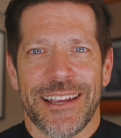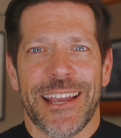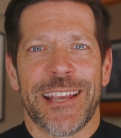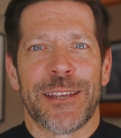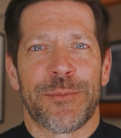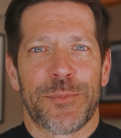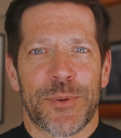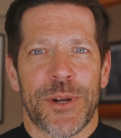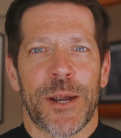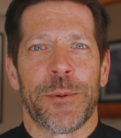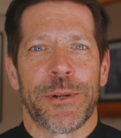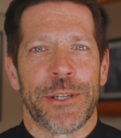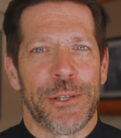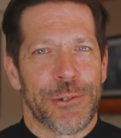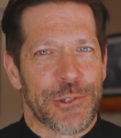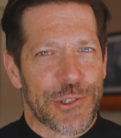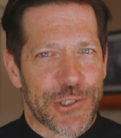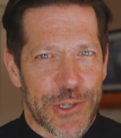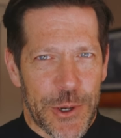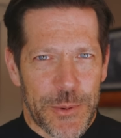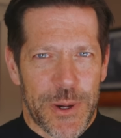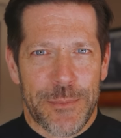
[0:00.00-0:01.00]
is prayer where
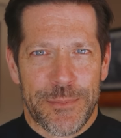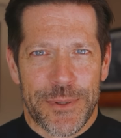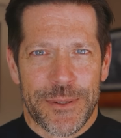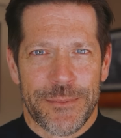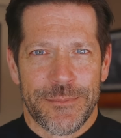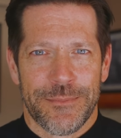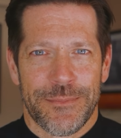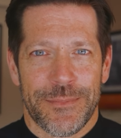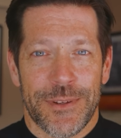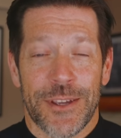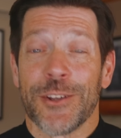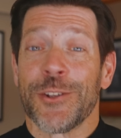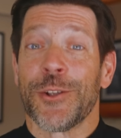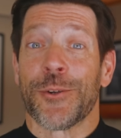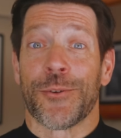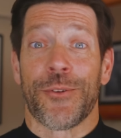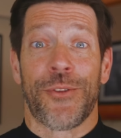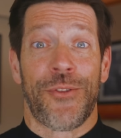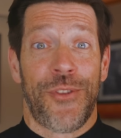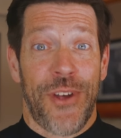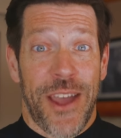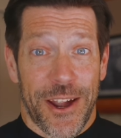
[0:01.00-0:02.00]
you show up,
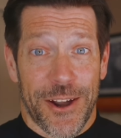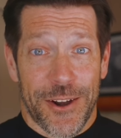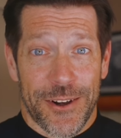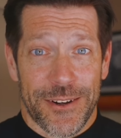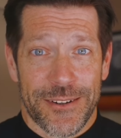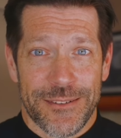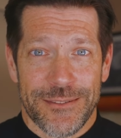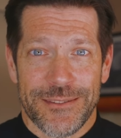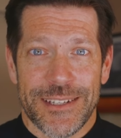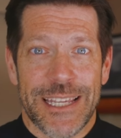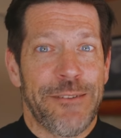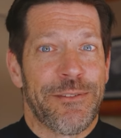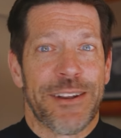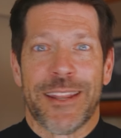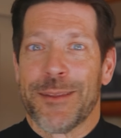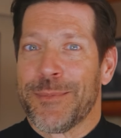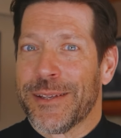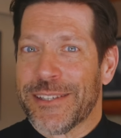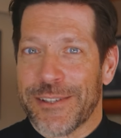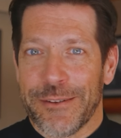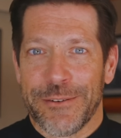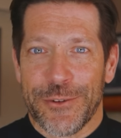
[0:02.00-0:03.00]
you're there, even
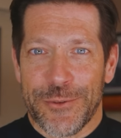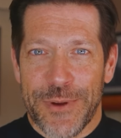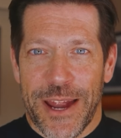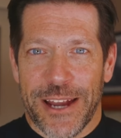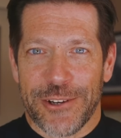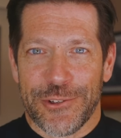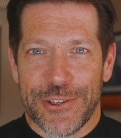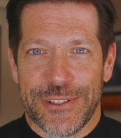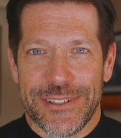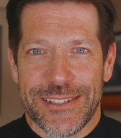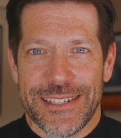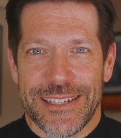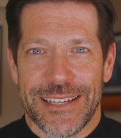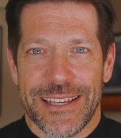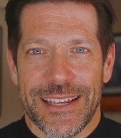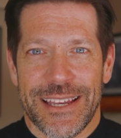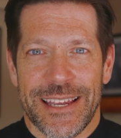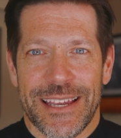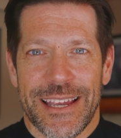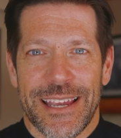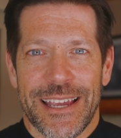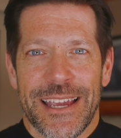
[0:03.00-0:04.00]
in the midst of distractions,
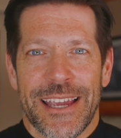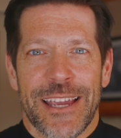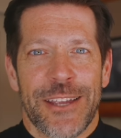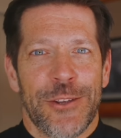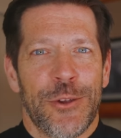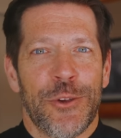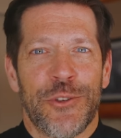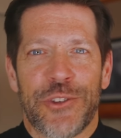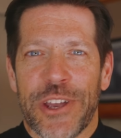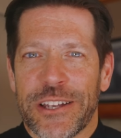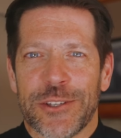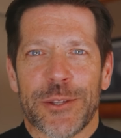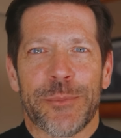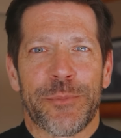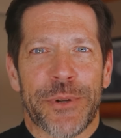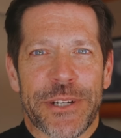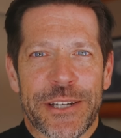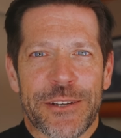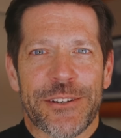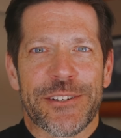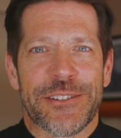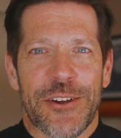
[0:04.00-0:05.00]
you gently
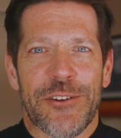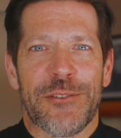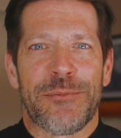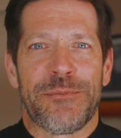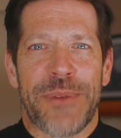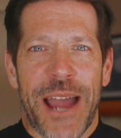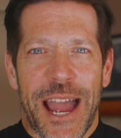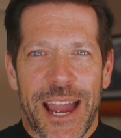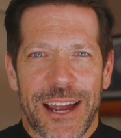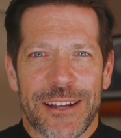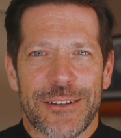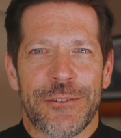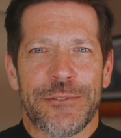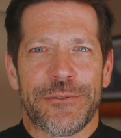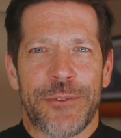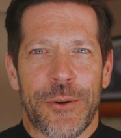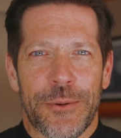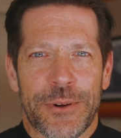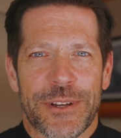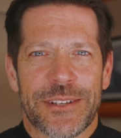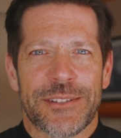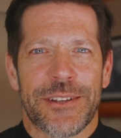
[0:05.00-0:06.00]
bring yourself back to
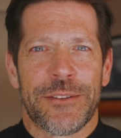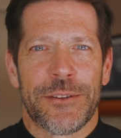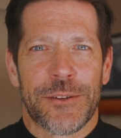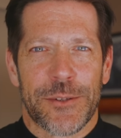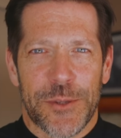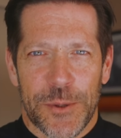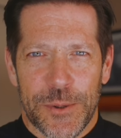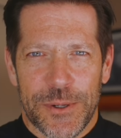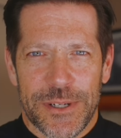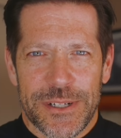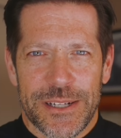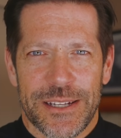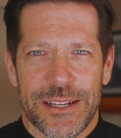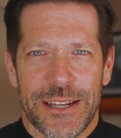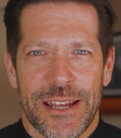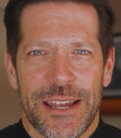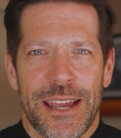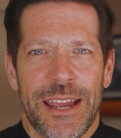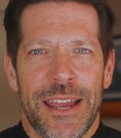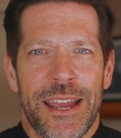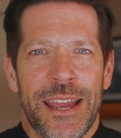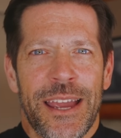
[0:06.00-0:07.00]
focus on the Lord,
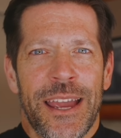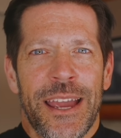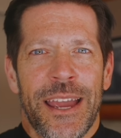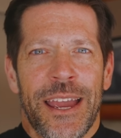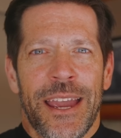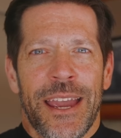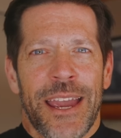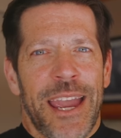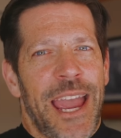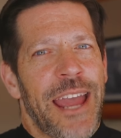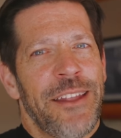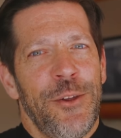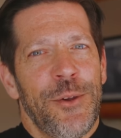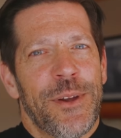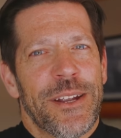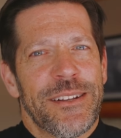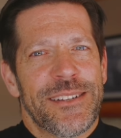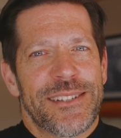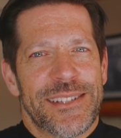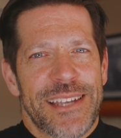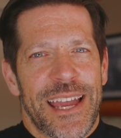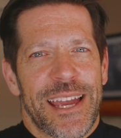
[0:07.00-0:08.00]
and you
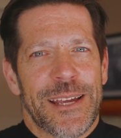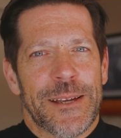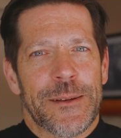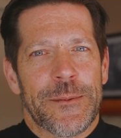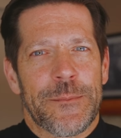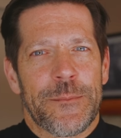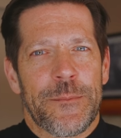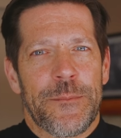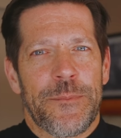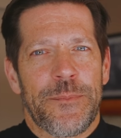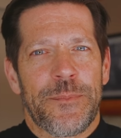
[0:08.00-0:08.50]
can say,